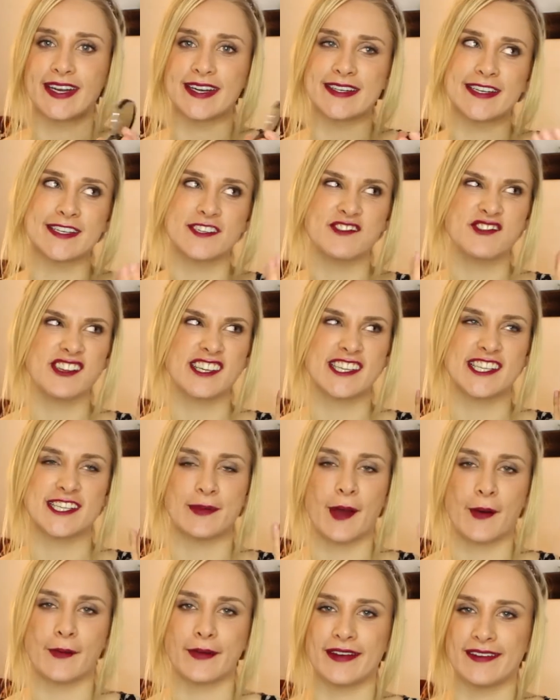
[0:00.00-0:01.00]
It doesn't really
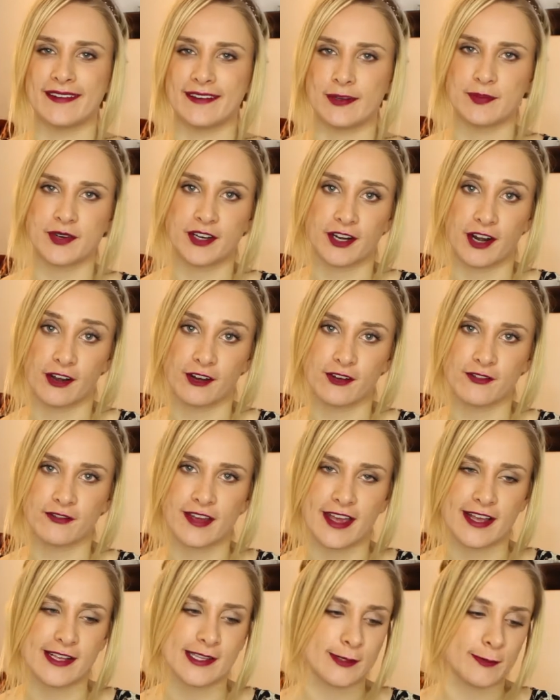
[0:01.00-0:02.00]
smell when you put it on your
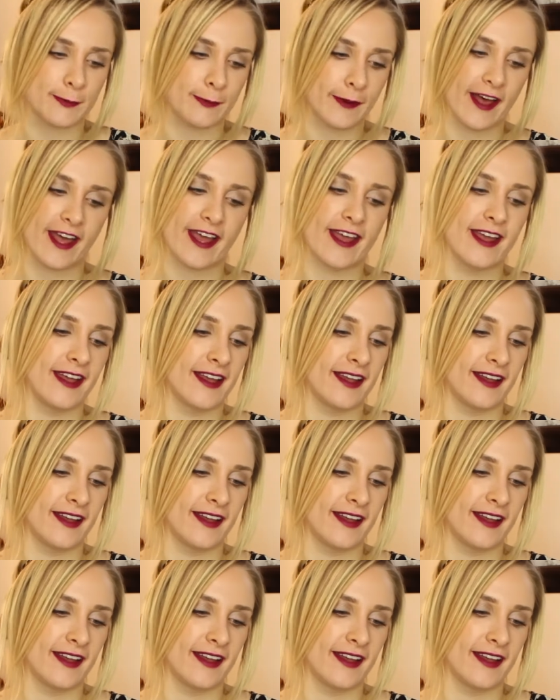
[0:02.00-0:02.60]
face, but